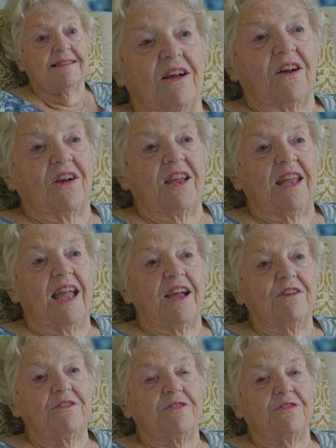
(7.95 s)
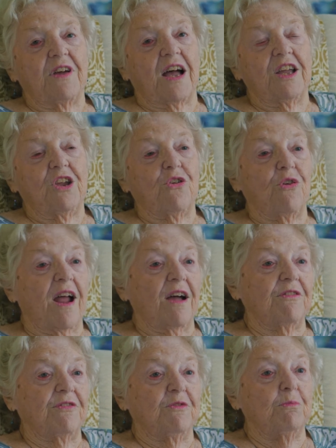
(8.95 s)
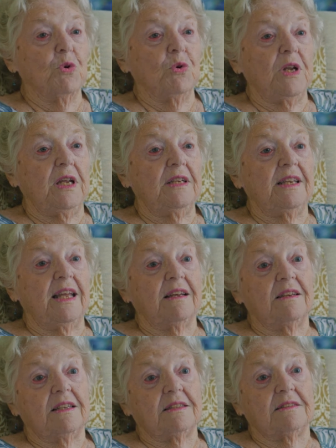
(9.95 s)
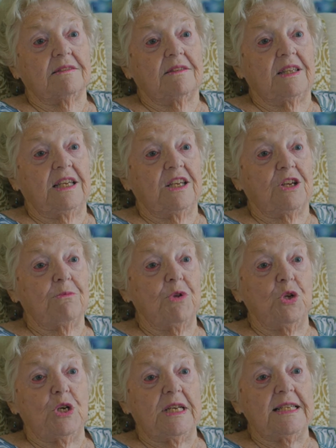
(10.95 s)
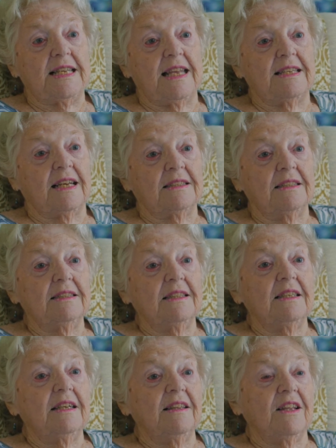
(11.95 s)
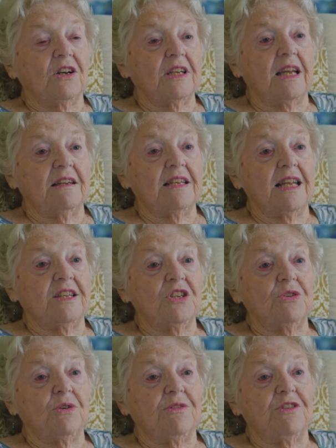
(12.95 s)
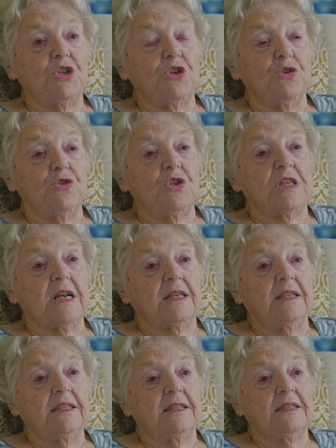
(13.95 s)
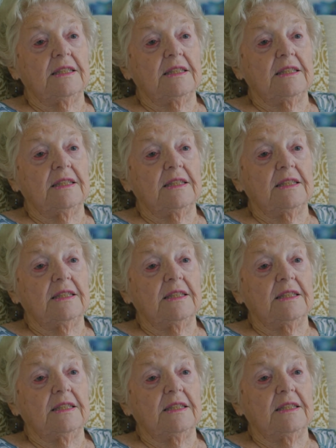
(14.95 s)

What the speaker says: I have a craft morning down at the community centre that I go down to every Tuesday.